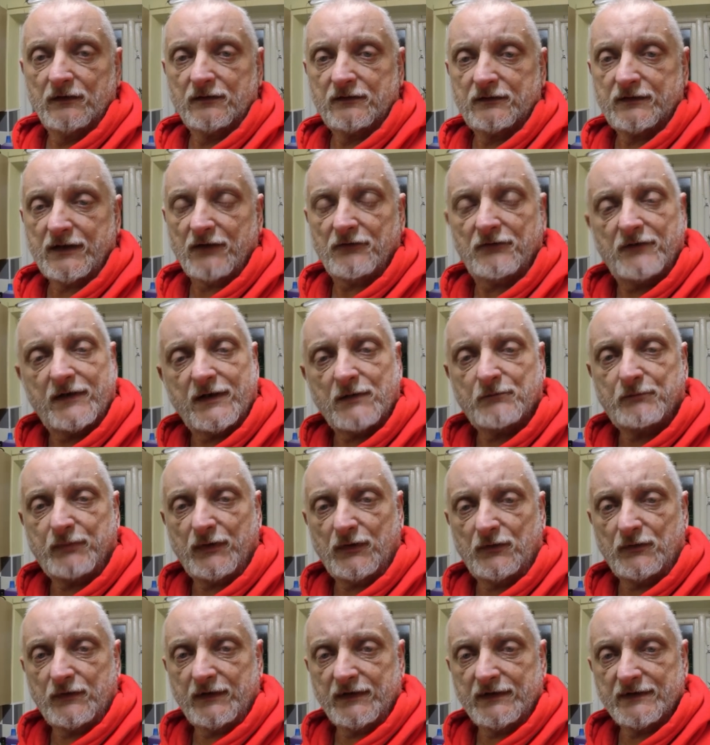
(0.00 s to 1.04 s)
derelict
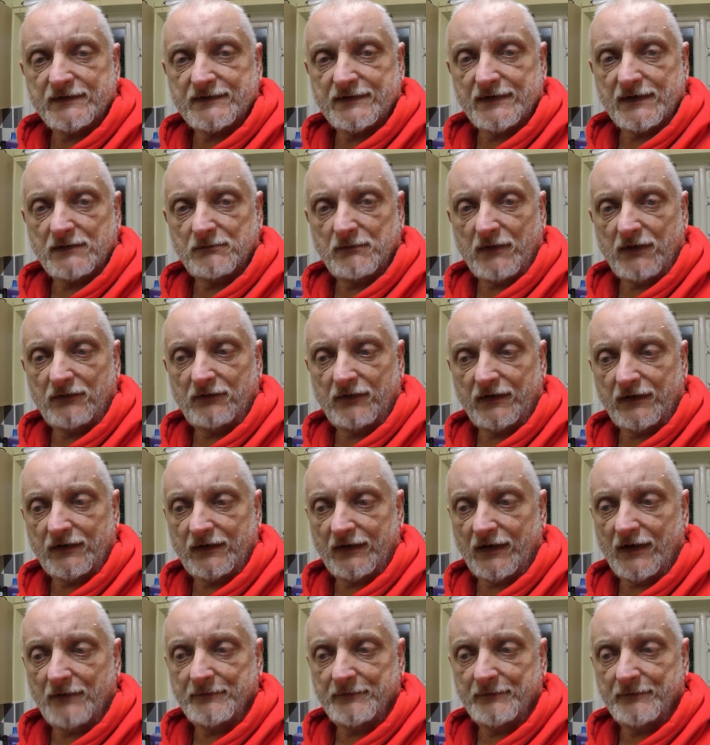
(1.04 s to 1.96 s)
buildings in America.